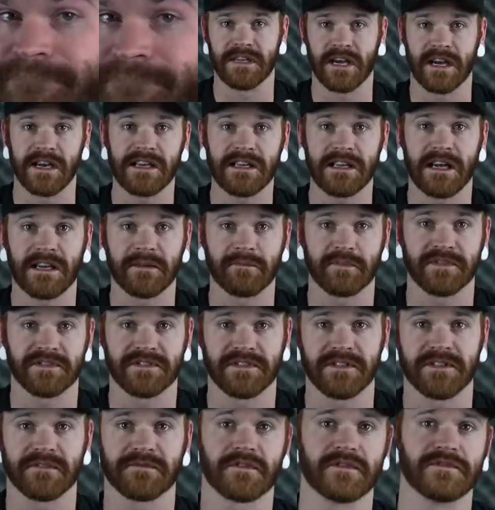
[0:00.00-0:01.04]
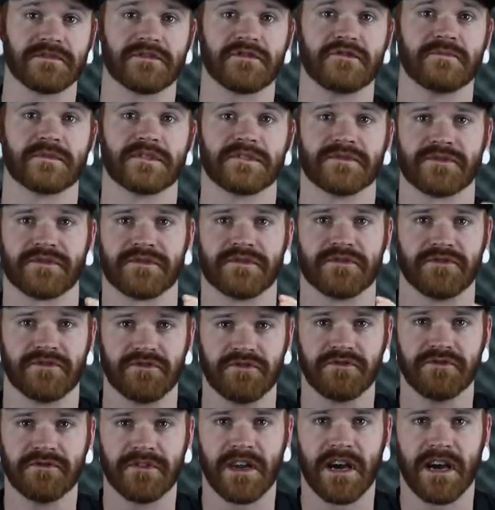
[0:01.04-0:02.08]
99% of consumers
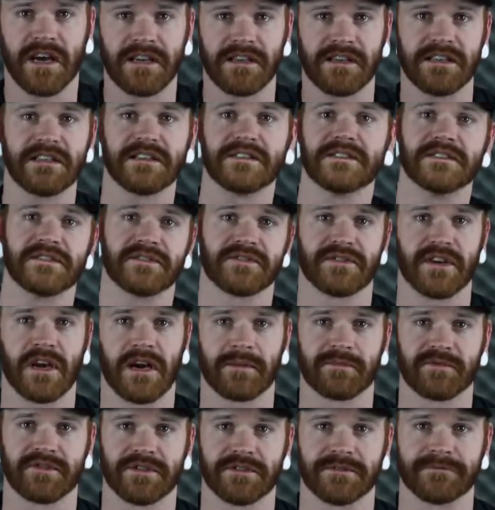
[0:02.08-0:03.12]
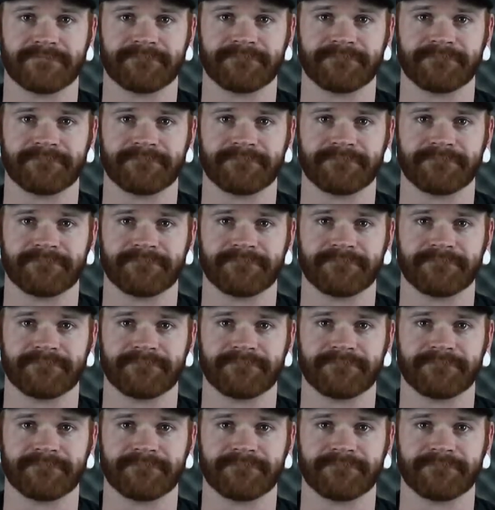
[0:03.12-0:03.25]
do not need this option.